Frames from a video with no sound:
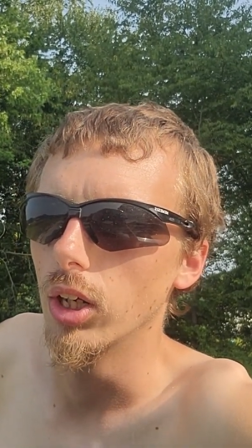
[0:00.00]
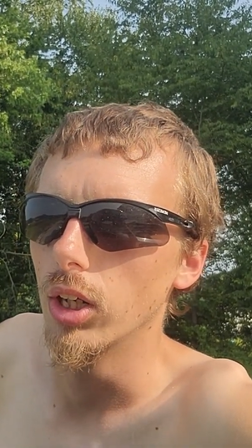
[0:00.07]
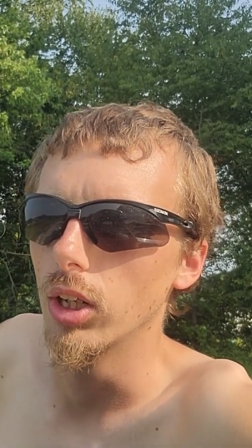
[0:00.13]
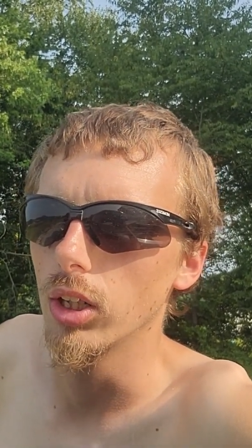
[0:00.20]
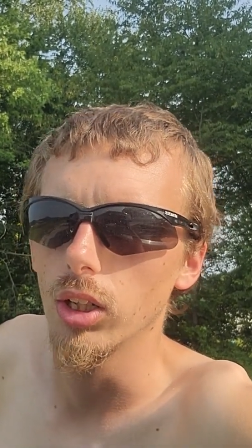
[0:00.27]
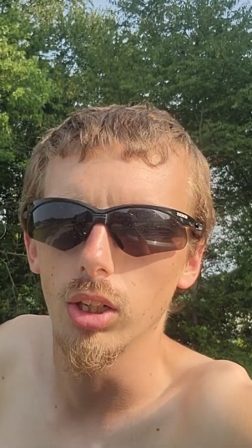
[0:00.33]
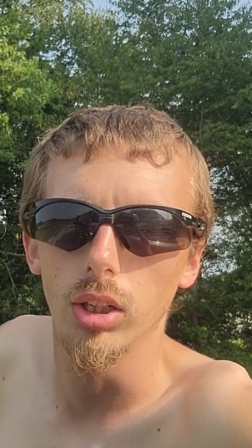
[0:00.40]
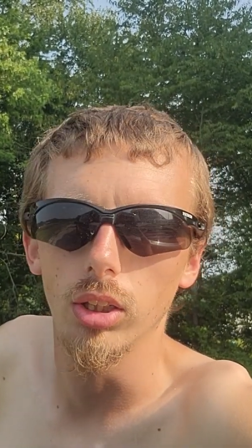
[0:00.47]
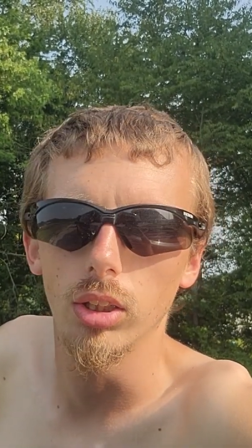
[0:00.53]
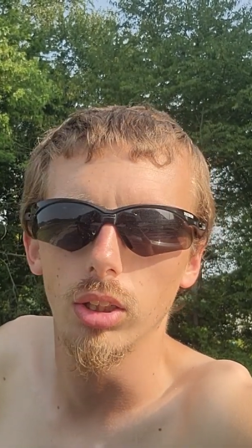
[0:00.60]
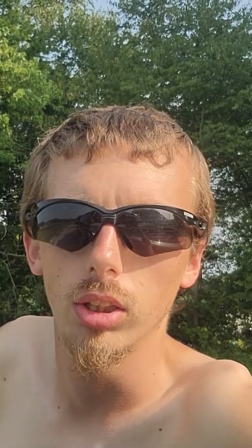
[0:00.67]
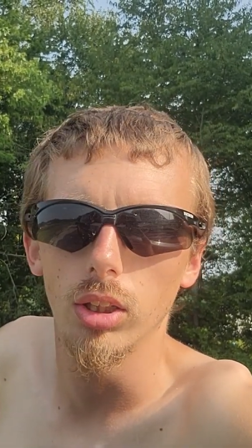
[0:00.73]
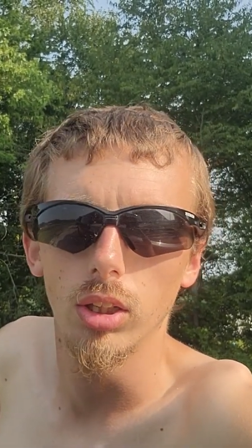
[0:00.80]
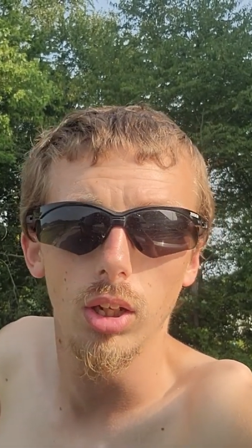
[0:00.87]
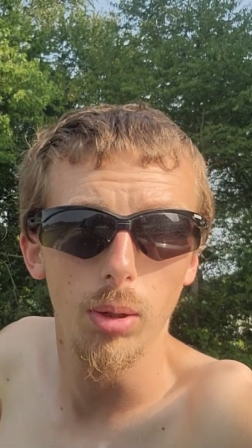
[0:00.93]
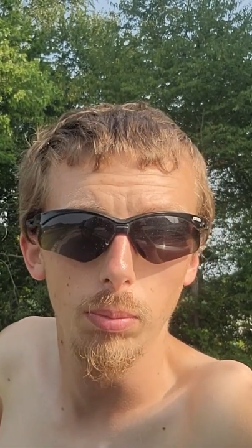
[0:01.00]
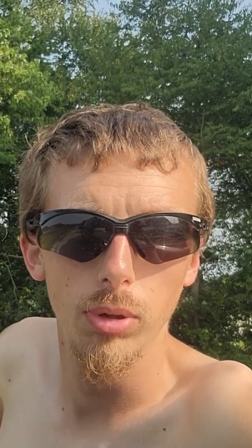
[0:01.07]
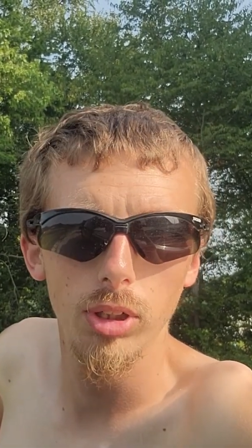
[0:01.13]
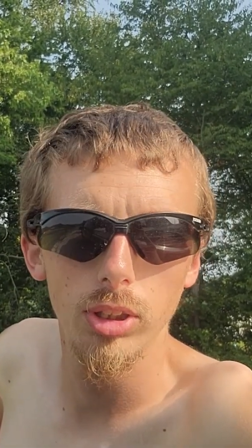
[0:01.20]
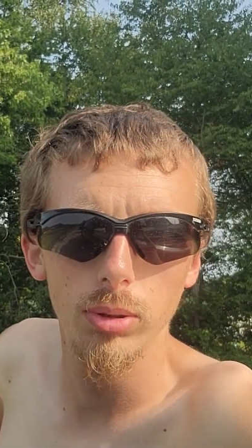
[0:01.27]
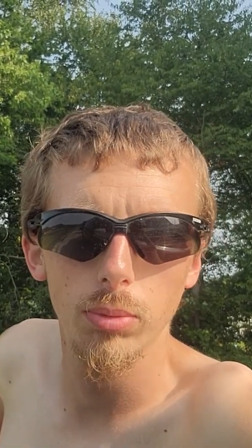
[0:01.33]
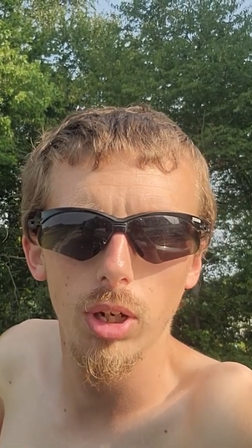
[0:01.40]
Uh, a
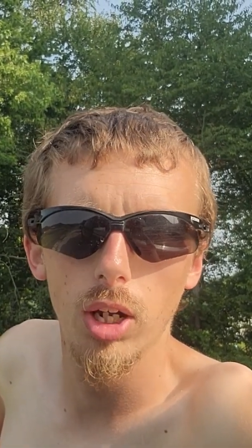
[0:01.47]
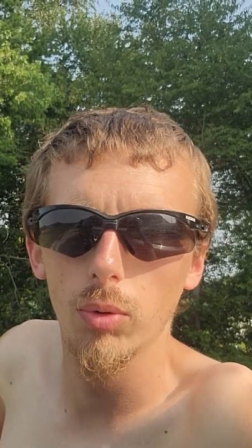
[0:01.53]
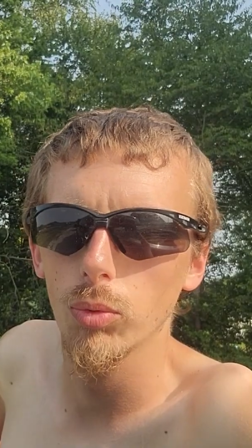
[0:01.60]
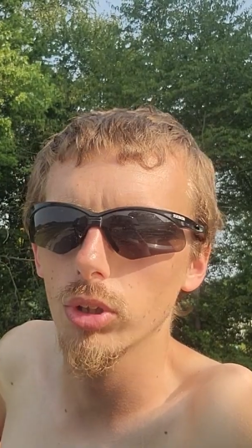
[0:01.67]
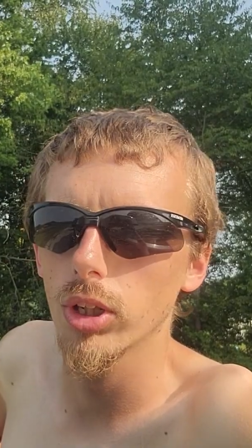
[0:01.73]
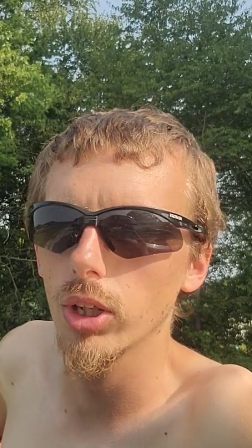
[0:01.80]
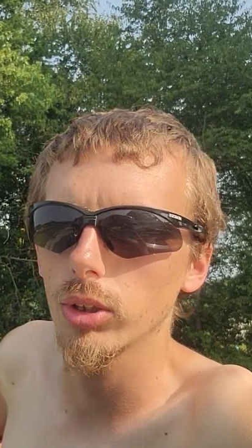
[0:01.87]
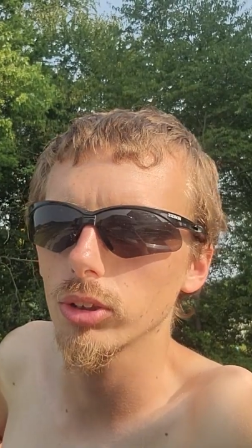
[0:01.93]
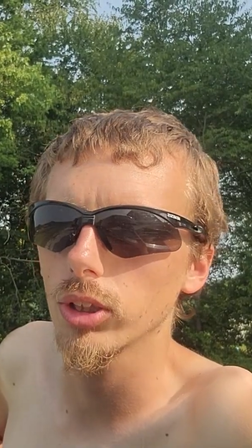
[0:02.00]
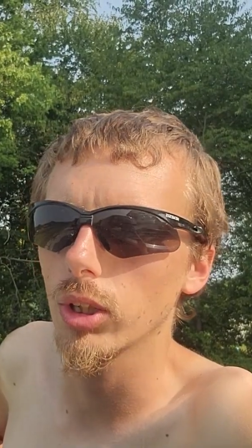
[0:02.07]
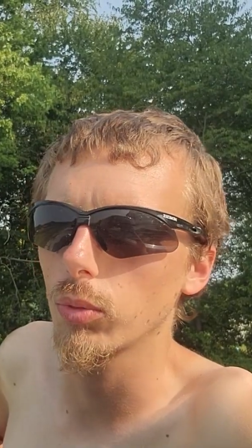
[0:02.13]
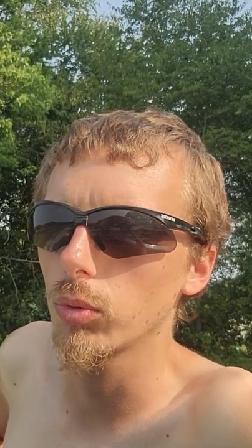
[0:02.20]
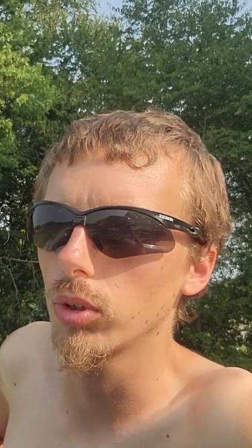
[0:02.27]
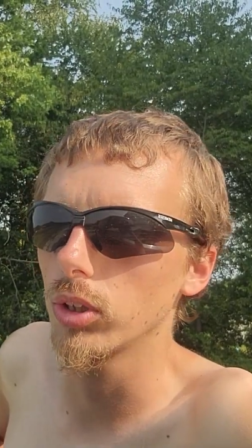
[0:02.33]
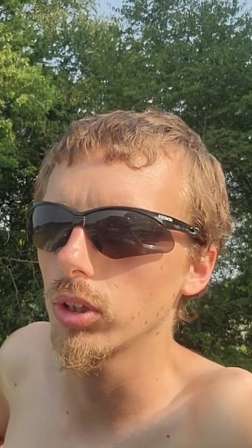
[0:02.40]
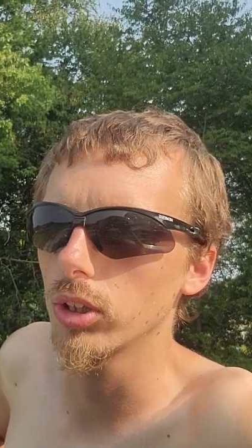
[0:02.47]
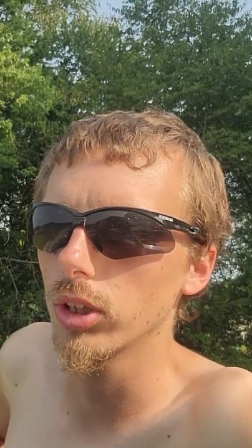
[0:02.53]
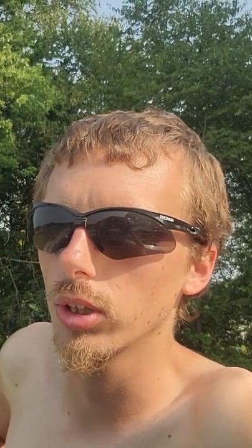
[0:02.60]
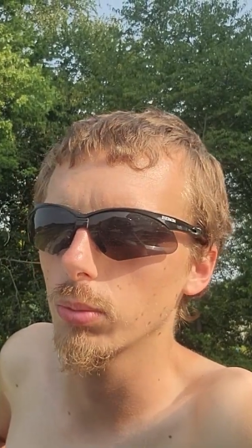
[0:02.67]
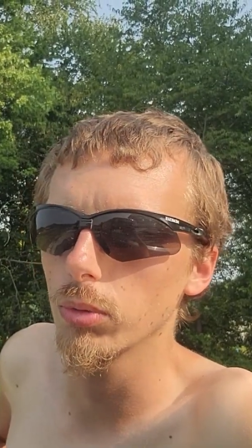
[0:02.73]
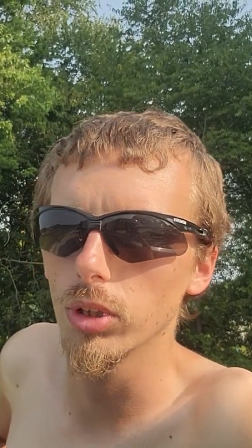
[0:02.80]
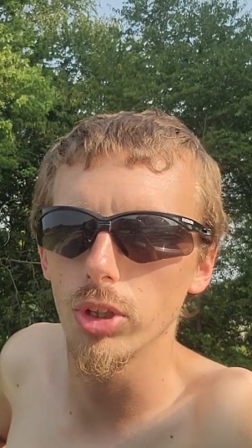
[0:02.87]
buddy of mine went out and got one of
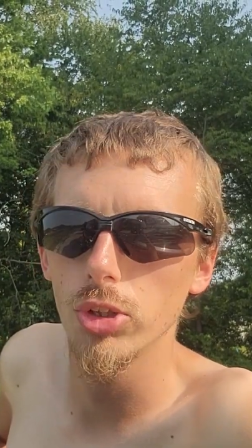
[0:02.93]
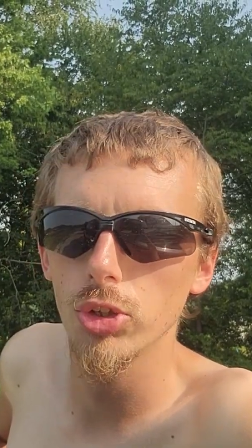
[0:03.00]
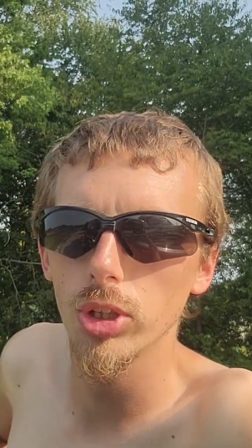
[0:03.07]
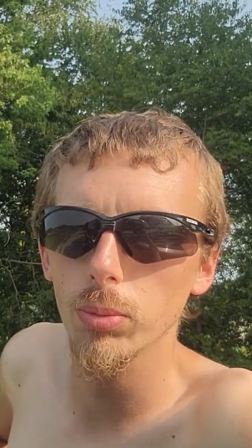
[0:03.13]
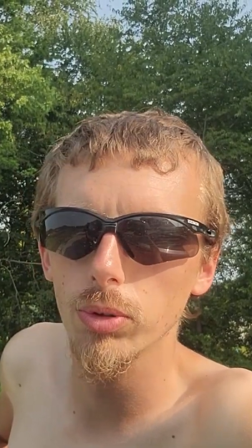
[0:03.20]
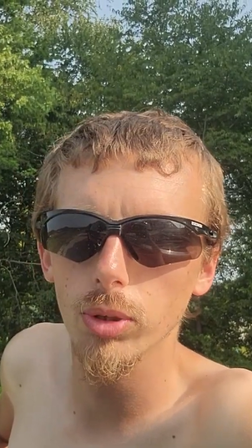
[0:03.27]
them uh, Jeep